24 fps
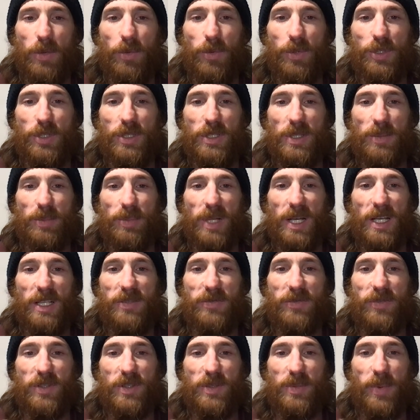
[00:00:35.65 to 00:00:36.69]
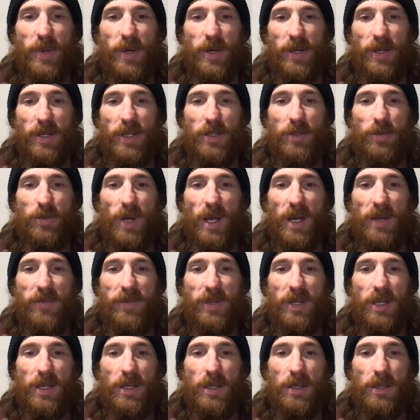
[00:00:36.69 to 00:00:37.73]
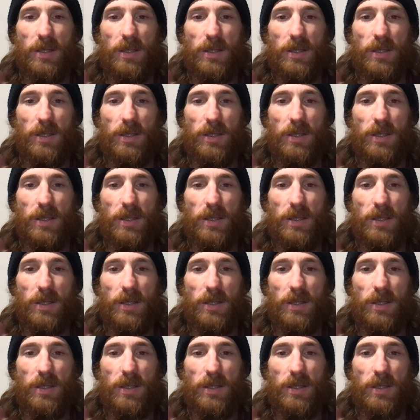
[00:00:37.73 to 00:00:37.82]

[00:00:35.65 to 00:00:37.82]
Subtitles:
which is a plus for spirited driving.